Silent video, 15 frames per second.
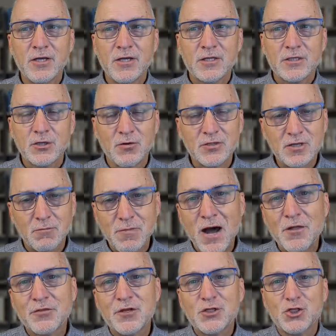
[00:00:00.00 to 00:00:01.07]
So it's
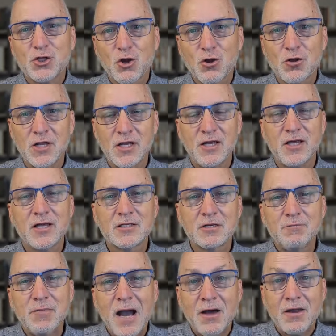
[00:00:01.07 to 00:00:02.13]
about the journey. It's
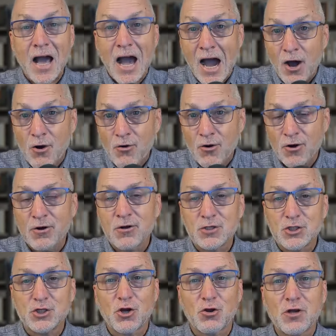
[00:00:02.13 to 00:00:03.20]
about our
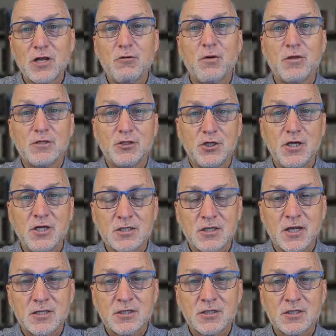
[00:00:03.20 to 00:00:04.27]
journey with
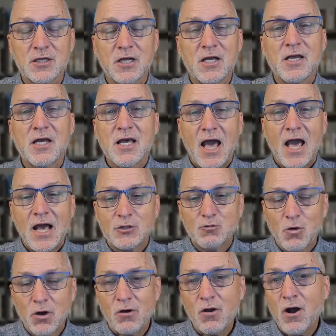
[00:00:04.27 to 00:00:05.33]
Jesus as
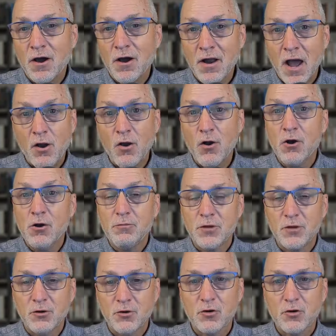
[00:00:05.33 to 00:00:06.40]
we're on our own
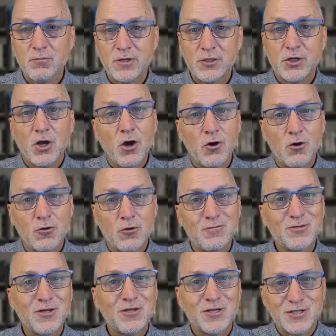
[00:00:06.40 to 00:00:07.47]
pilgrimage home
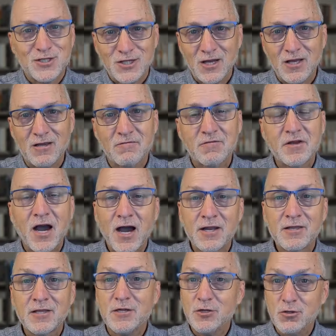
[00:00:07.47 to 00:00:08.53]
to the city of
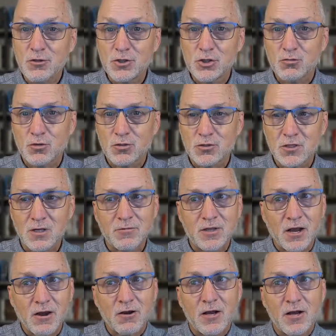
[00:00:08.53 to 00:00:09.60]
God, the New Jerusalem.
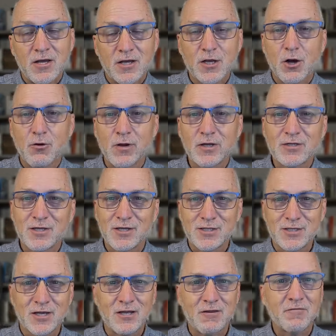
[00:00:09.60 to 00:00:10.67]
They're going to the
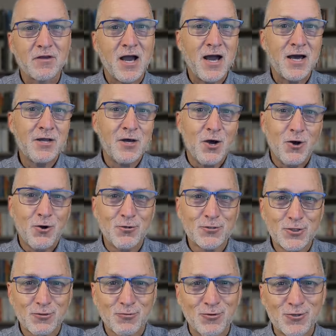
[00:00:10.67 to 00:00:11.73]
city of God, Old
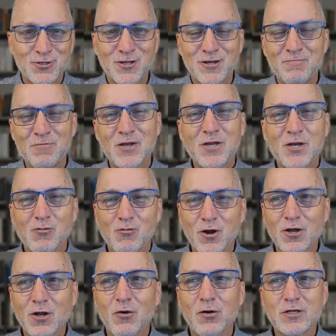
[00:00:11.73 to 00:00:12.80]
Jerusalem. We're
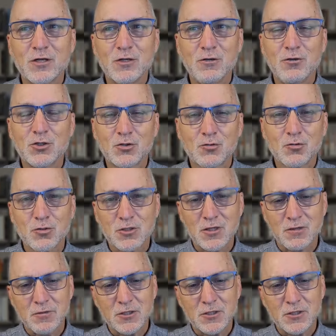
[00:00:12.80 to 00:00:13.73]
going to New Jerusalem.